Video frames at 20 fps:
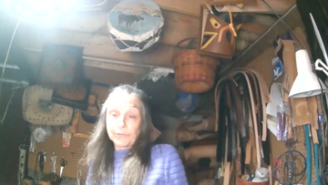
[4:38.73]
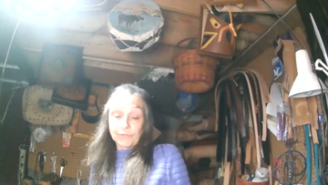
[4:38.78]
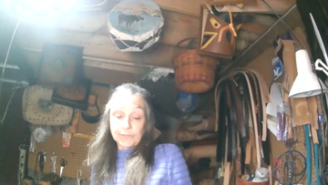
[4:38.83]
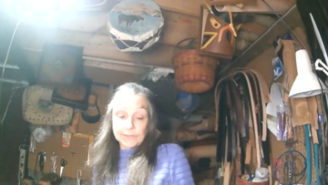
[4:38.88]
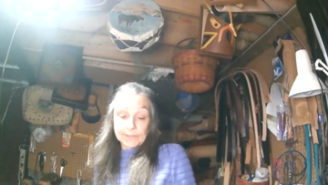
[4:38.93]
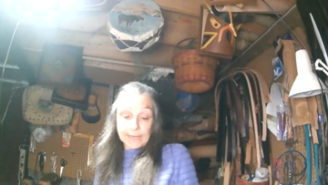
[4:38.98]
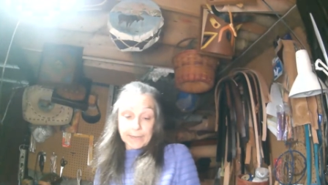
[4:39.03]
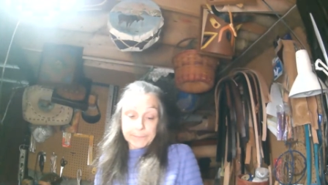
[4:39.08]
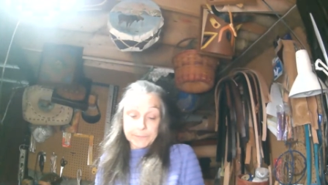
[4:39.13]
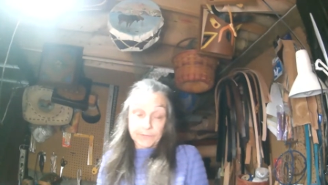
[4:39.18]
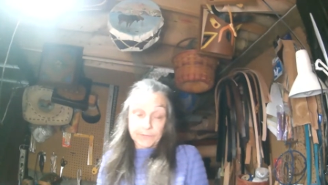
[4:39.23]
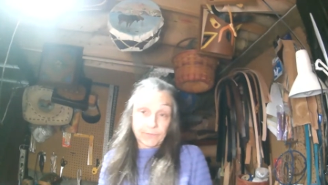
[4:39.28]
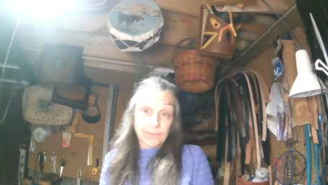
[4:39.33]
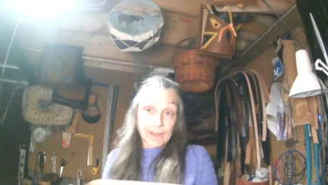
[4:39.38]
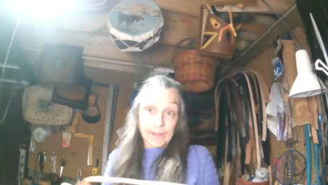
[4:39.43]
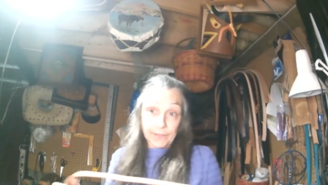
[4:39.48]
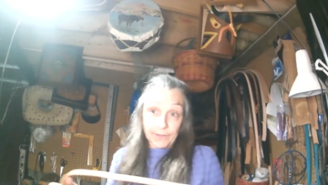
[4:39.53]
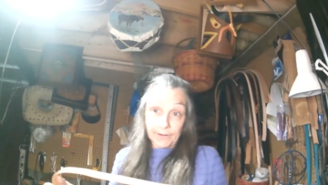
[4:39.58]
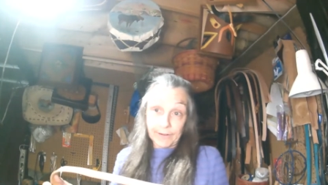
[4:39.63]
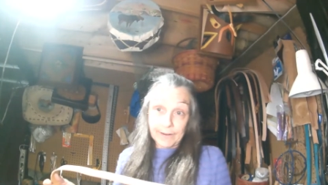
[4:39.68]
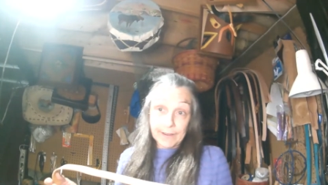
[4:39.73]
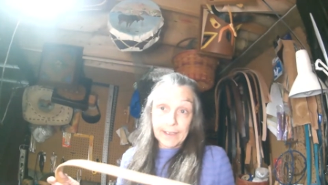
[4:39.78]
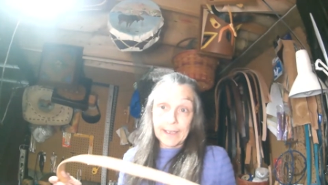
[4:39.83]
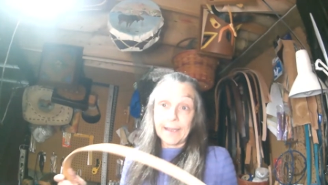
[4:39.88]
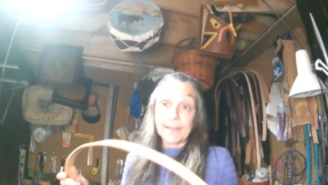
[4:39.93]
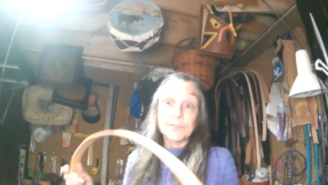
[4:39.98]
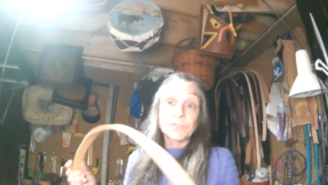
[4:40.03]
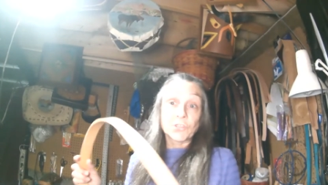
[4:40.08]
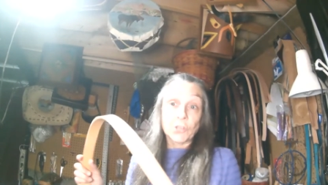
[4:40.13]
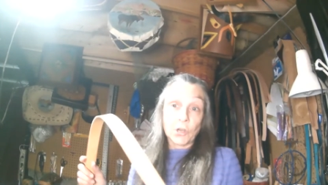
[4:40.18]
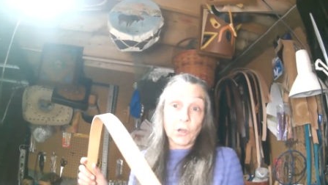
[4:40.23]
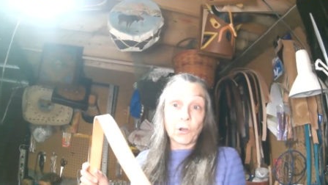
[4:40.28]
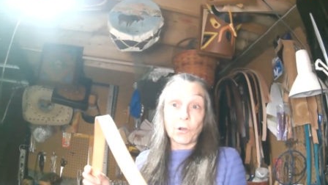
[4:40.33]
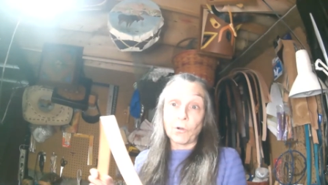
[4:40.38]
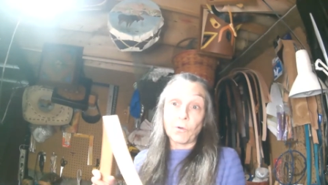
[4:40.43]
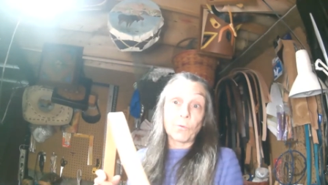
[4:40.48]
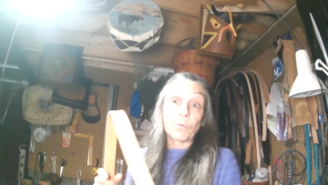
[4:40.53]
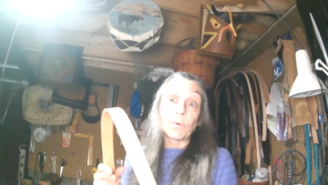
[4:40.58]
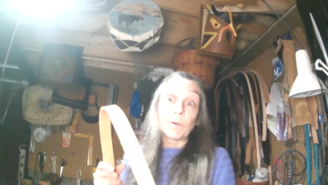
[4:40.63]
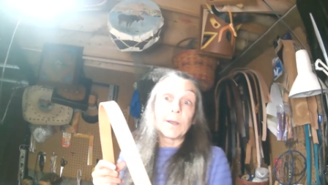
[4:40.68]
different types of leather. And
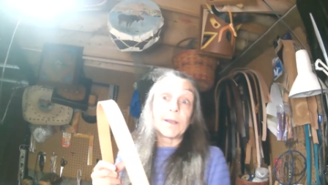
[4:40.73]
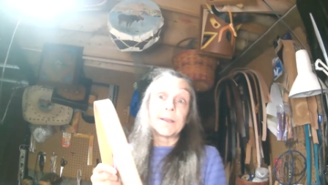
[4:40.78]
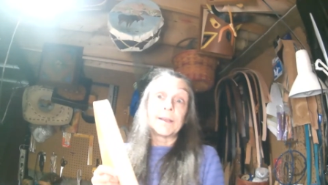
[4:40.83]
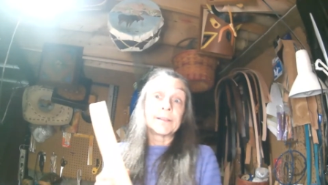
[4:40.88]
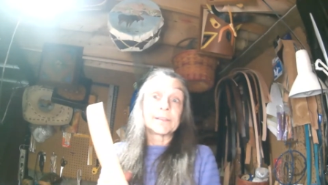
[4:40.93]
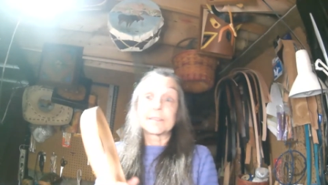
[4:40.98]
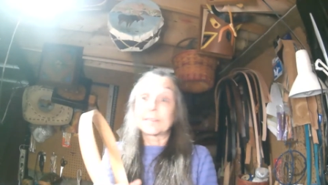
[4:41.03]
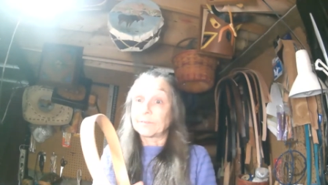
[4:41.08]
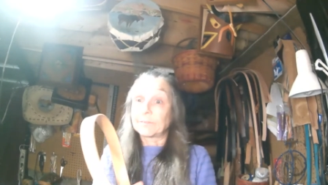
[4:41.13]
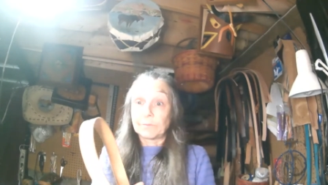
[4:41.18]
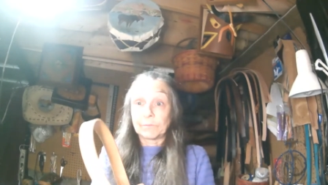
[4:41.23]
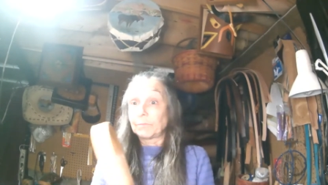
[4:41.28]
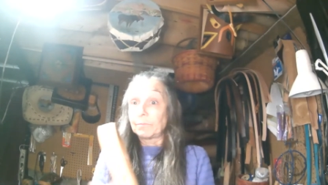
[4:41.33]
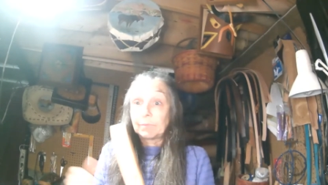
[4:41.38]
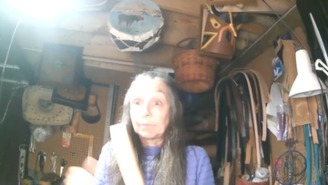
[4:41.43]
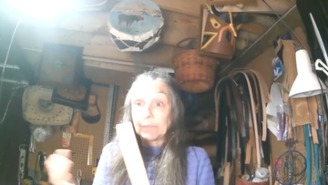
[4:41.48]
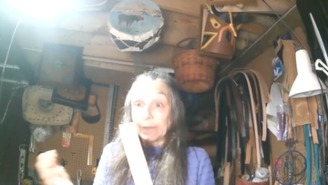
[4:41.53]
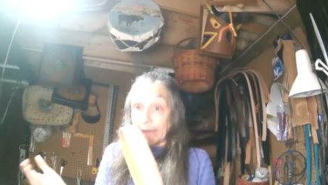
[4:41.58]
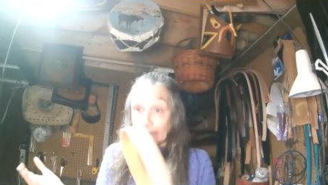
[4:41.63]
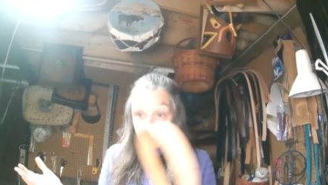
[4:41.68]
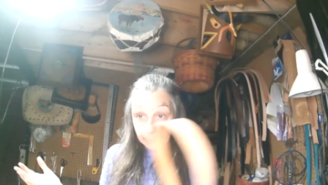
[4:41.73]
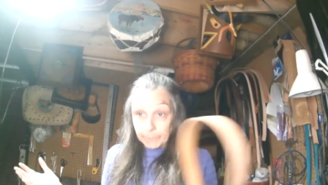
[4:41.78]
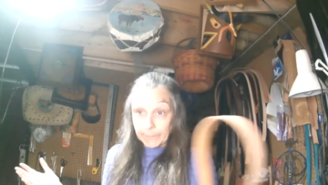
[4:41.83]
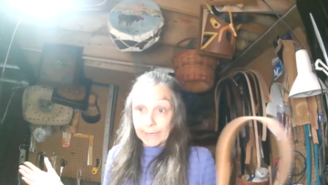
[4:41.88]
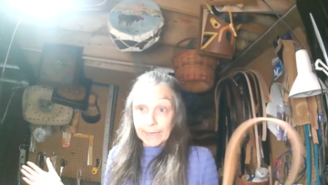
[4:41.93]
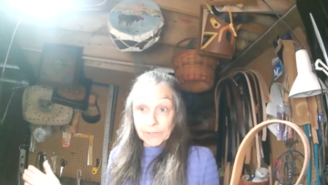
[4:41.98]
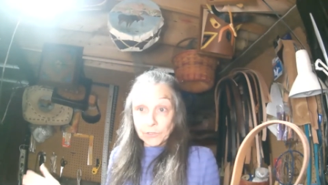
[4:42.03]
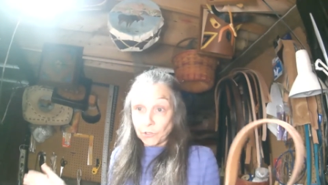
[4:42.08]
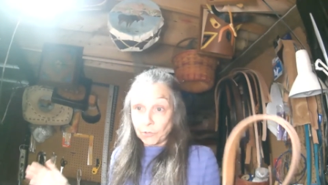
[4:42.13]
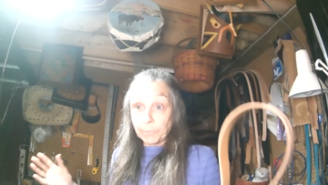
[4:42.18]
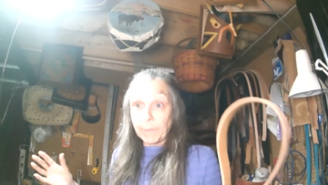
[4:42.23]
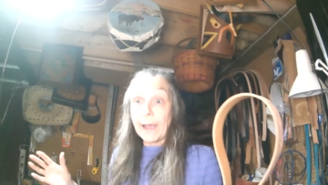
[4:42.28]
so, and because you're